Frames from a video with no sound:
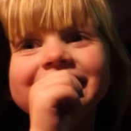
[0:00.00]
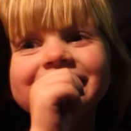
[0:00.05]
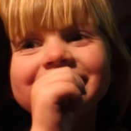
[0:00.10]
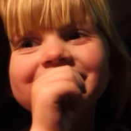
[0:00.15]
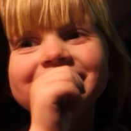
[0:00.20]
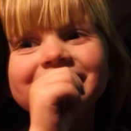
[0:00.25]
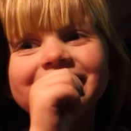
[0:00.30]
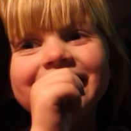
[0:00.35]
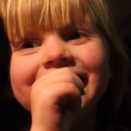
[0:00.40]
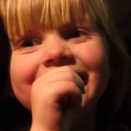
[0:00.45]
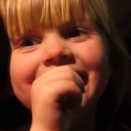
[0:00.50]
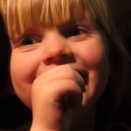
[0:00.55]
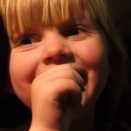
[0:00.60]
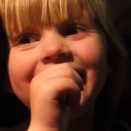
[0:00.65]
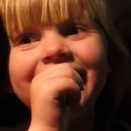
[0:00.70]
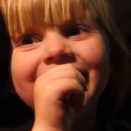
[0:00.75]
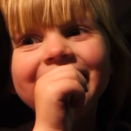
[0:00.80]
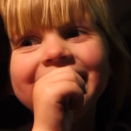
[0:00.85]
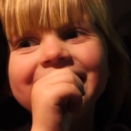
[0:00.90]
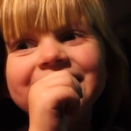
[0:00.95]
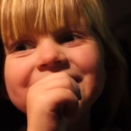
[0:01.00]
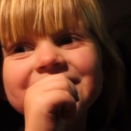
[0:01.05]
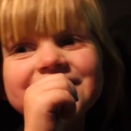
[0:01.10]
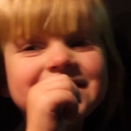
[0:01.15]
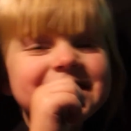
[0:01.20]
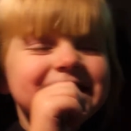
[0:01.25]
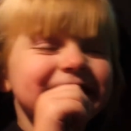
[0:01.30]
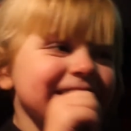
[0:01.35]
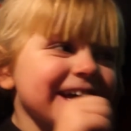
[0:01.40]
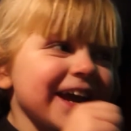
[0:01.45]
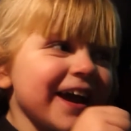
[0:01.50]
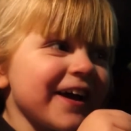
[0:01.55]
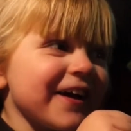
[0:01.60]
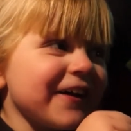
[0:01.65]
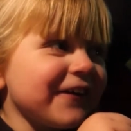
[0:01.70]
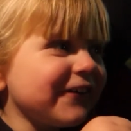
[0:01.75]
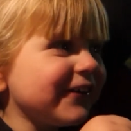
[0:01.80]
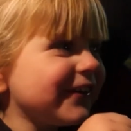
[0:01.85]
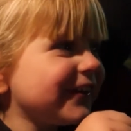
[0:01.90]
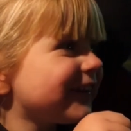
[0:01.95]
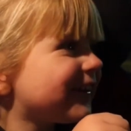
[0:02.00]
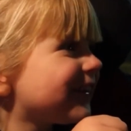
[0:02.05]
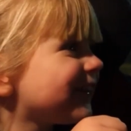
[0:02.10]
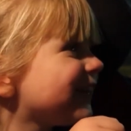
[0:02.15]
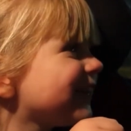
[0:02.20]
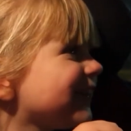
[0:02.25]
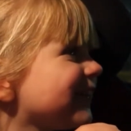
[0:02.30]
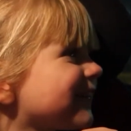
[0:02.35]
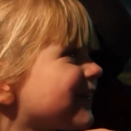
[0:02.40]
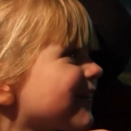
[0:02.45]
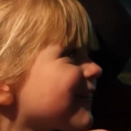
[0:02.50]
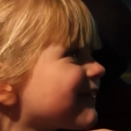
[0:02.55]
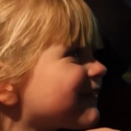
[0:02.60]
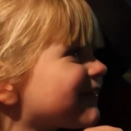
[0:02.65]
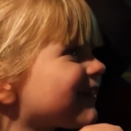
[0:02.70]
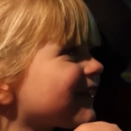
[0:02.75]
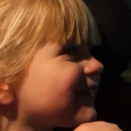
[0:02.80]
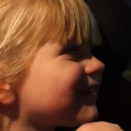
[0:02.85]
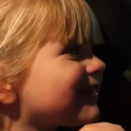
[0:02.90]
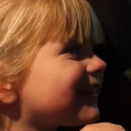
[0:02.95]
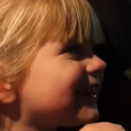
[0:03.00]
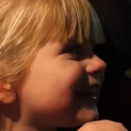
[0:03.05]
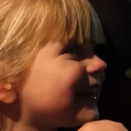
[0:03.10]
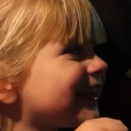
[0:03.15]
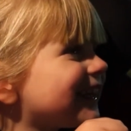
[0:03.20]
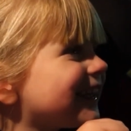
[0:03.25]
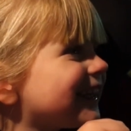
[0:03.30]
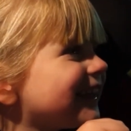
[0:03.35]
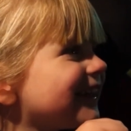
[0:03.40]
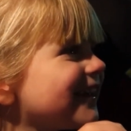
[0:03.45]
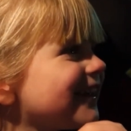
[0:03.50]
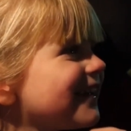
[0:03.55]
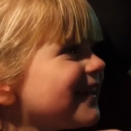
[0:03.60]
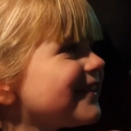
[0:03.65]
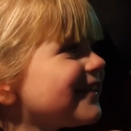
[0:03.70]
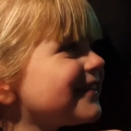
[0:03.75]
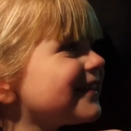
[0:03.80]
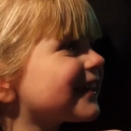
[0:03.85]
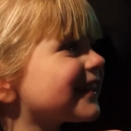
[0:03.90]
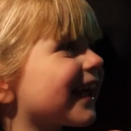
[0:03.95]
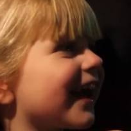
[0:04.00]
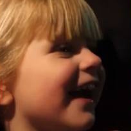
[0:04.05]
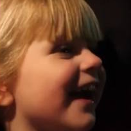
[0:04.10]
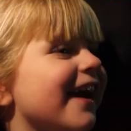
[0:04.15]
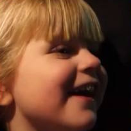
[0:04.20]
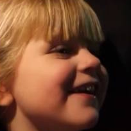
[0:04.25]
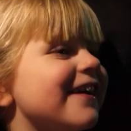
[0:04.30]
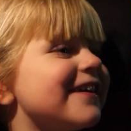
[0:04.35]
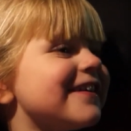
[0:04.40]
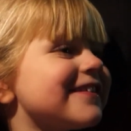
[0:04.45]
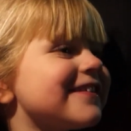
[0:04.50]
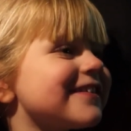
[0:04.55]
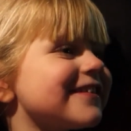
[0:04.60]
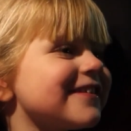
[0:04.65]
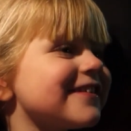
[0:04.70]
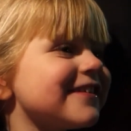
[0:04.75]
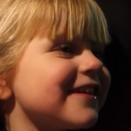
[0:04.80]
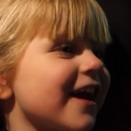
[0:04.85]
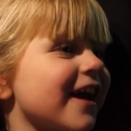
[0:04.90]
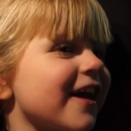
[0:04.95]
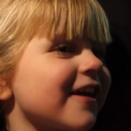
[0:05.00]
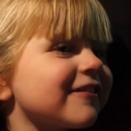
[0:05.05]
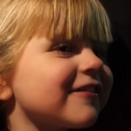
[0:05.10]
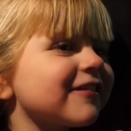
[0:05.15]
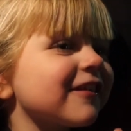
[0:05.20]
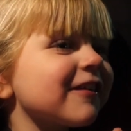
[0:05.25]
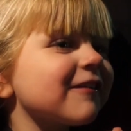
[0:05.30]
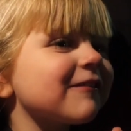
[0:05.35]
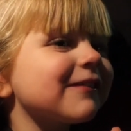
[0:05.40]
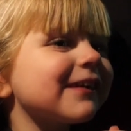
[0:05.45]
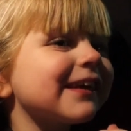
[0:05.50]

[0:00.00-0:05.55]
We're going to the tippy. We're going to the tippy.